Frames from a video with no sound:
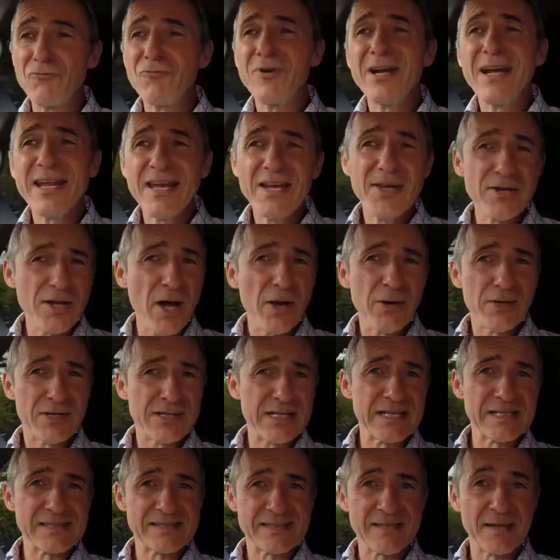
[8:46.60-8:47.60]
really
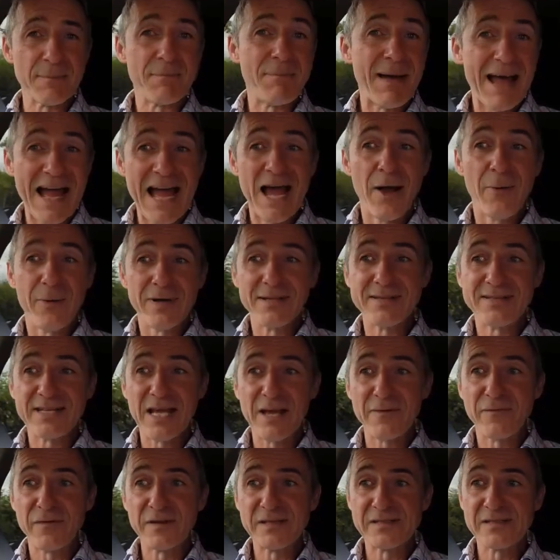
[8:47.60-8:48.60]
notice the power
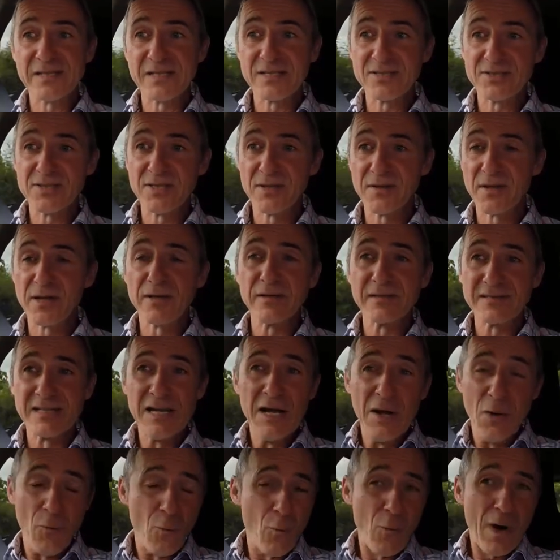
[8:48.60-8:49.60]
deficit to
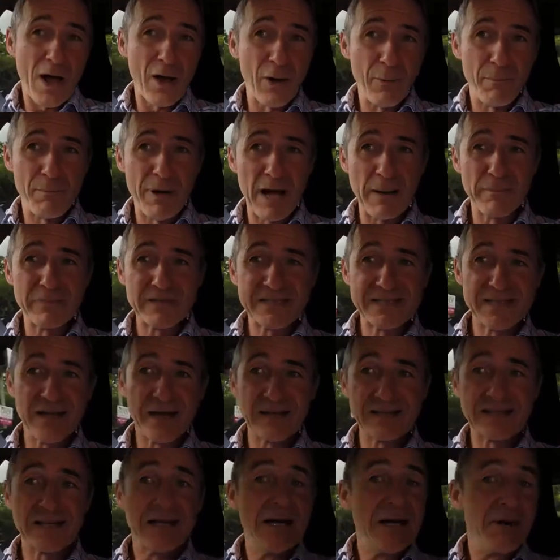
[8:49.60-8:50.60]
those
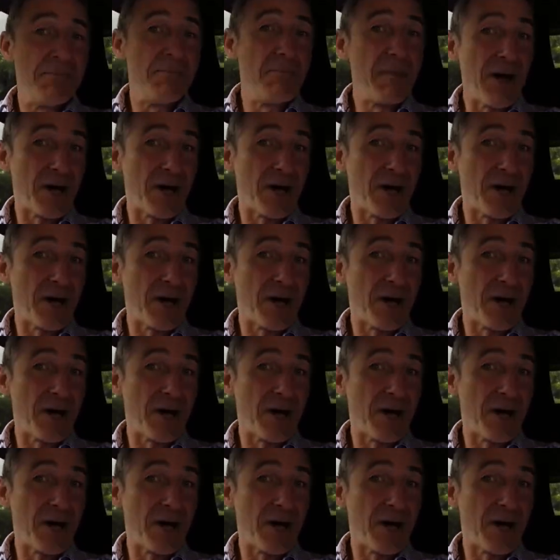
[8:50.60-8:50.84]
well-publicised,